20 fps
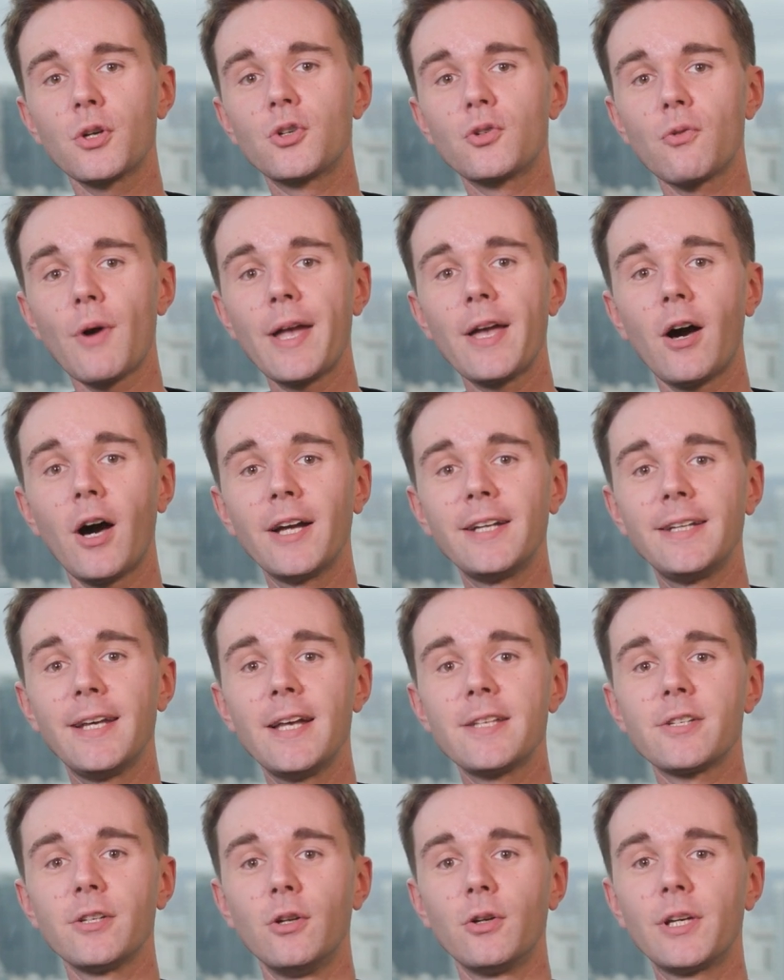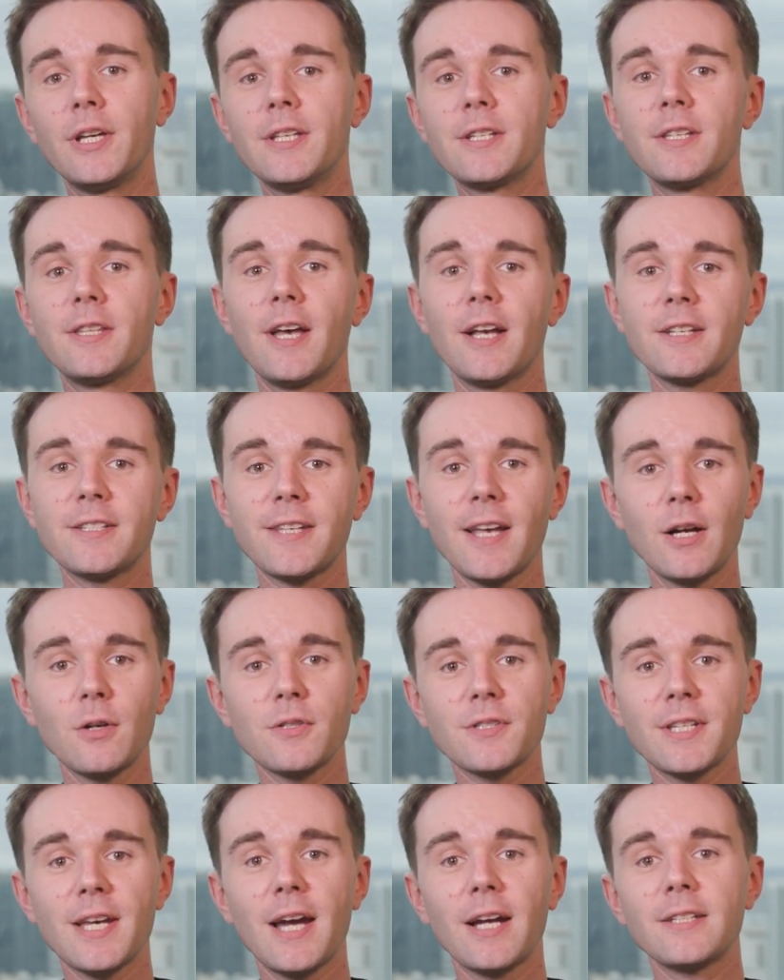a great idea to look into their
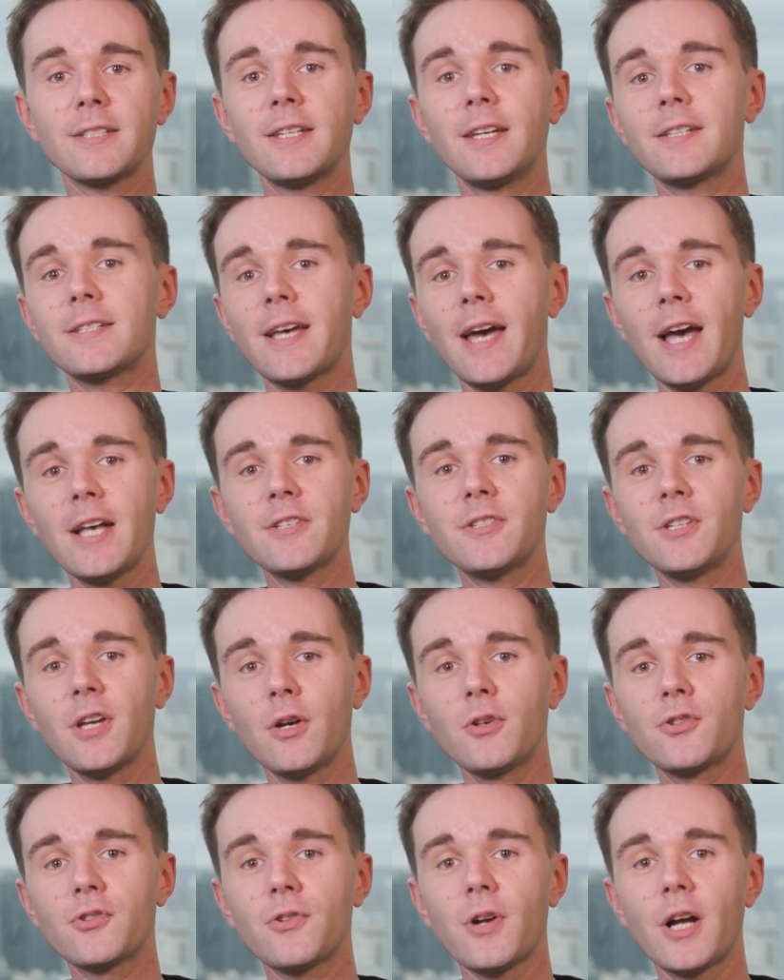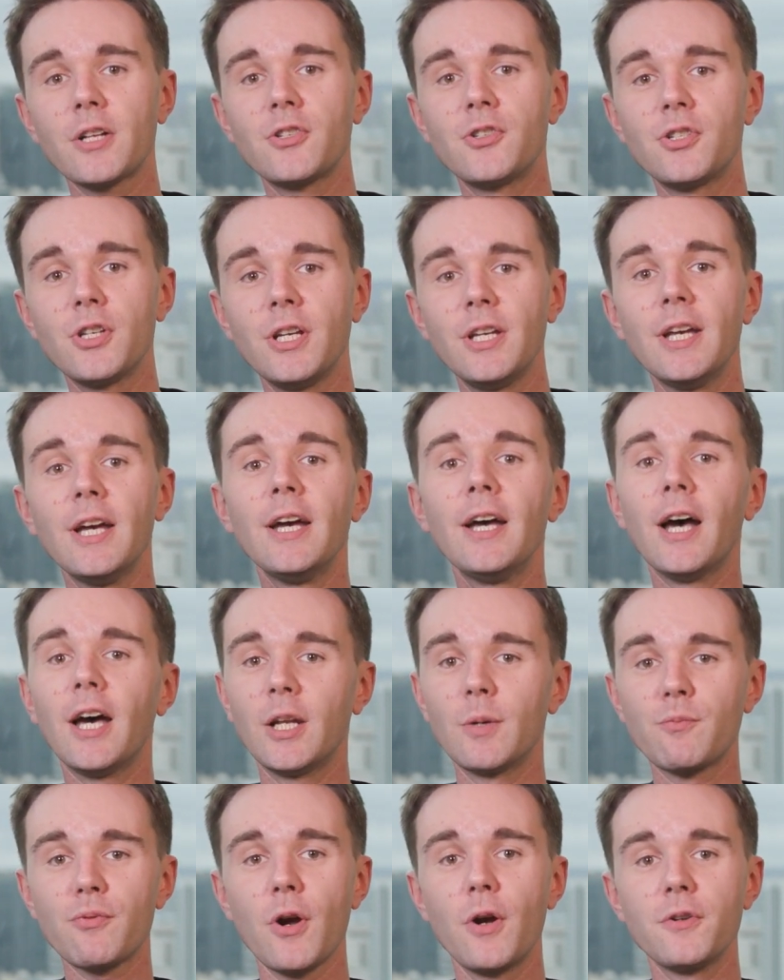sales tactics, SEO strategy,
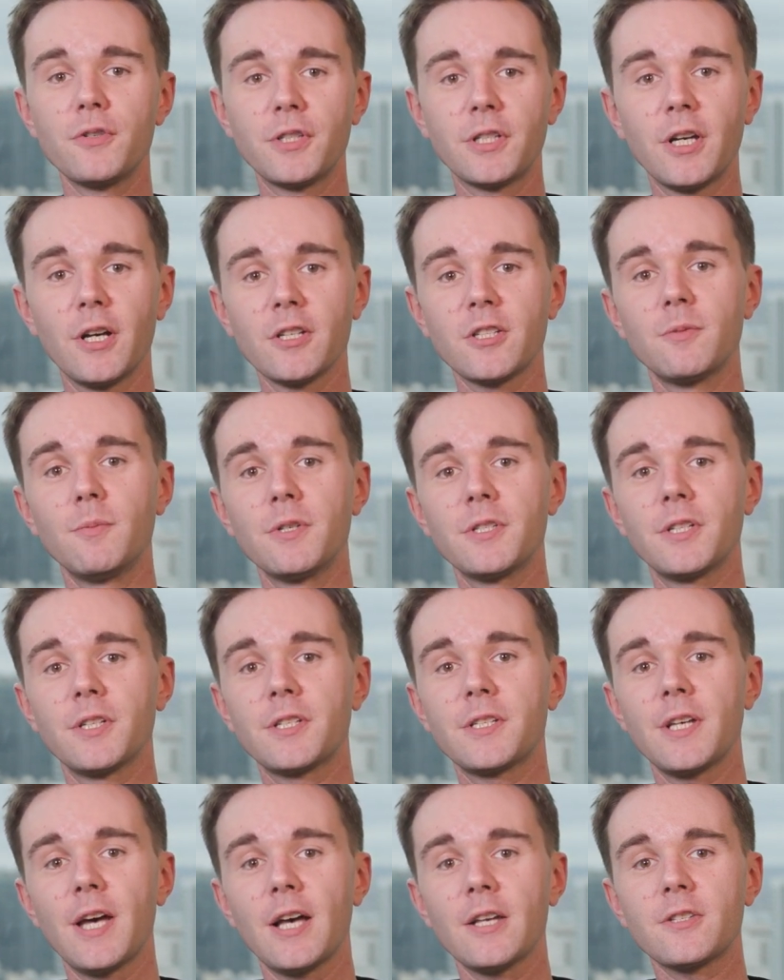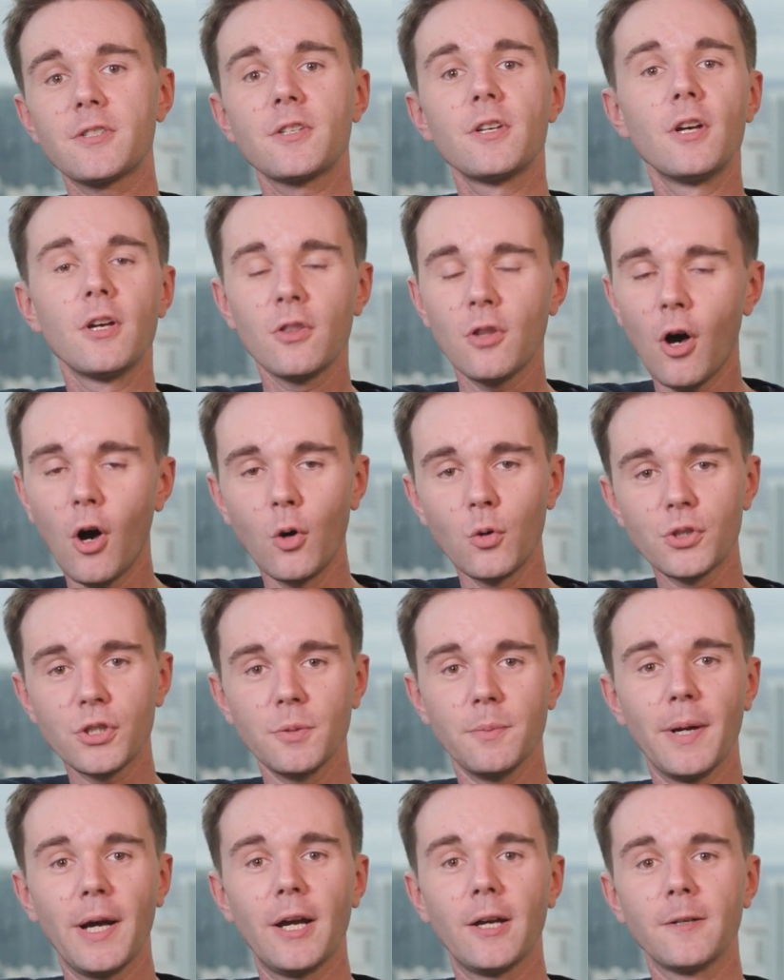and approach to customer success, the whole
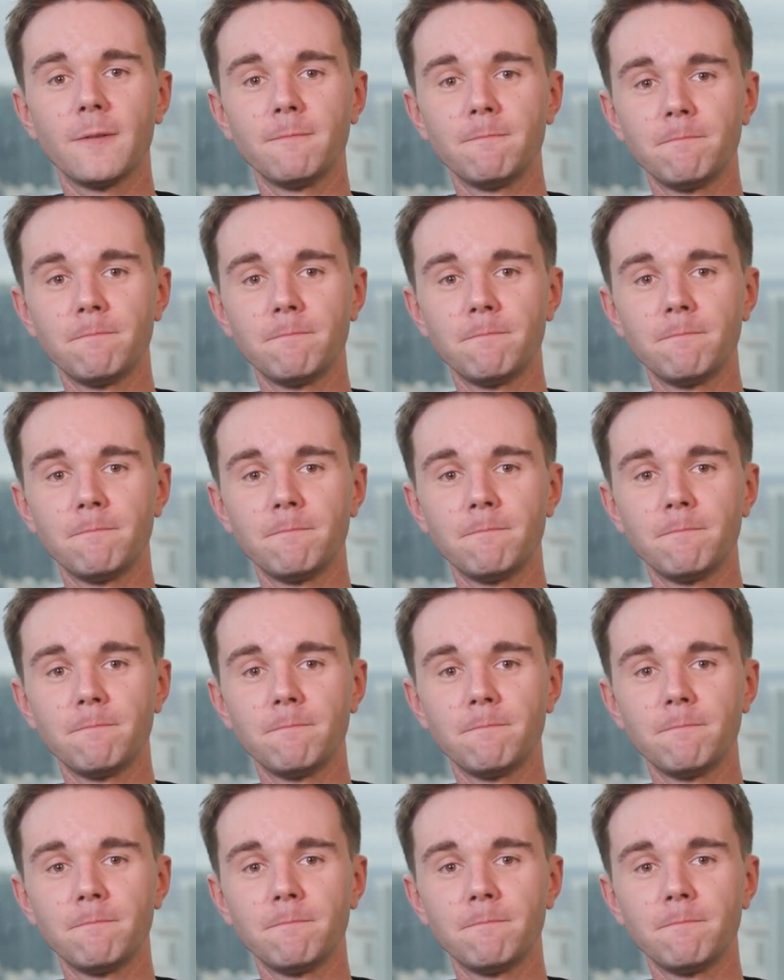shebang.